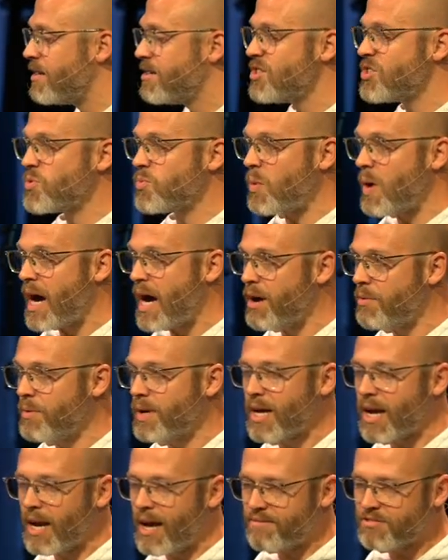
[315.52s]
here's why.
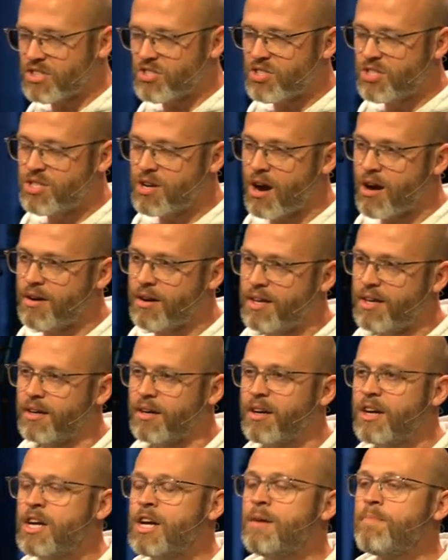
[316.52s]
And we kind of have to start
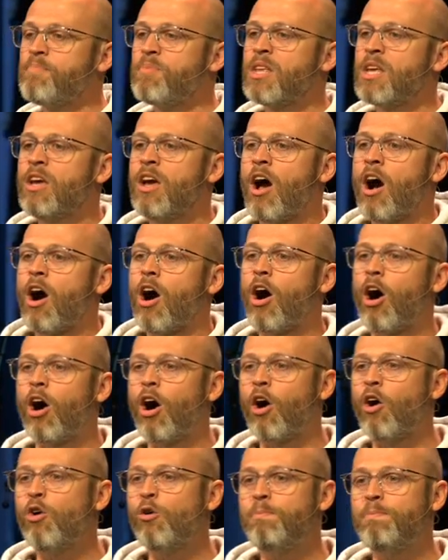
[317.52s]
here.
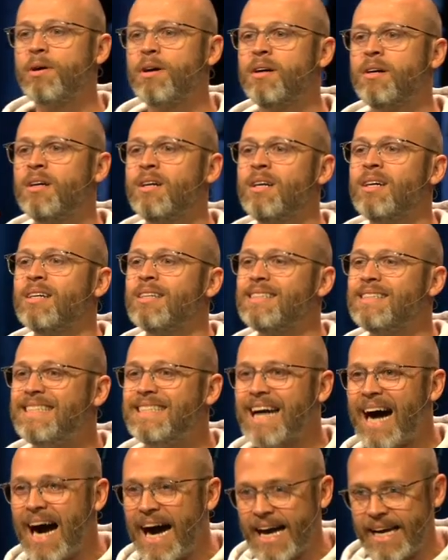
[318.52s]
Hope
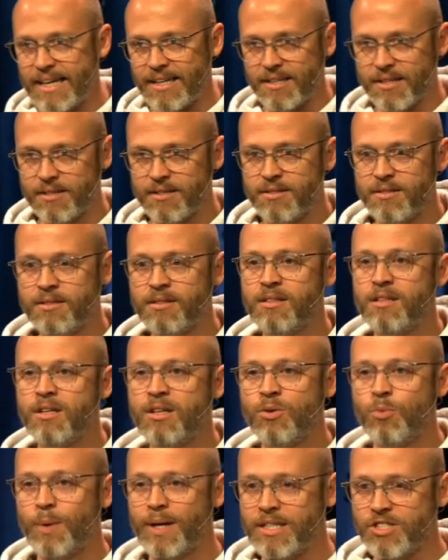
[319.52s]
died
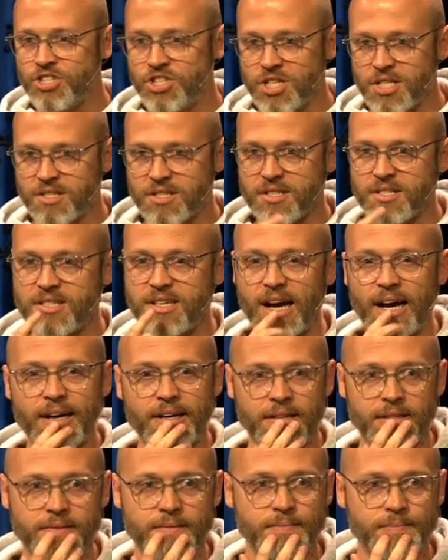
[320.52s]
when Jesus
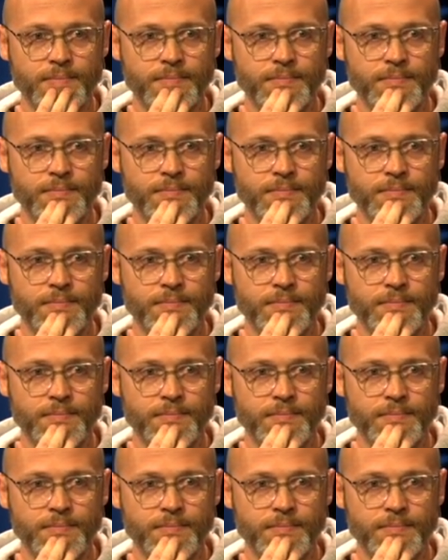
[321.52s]
died.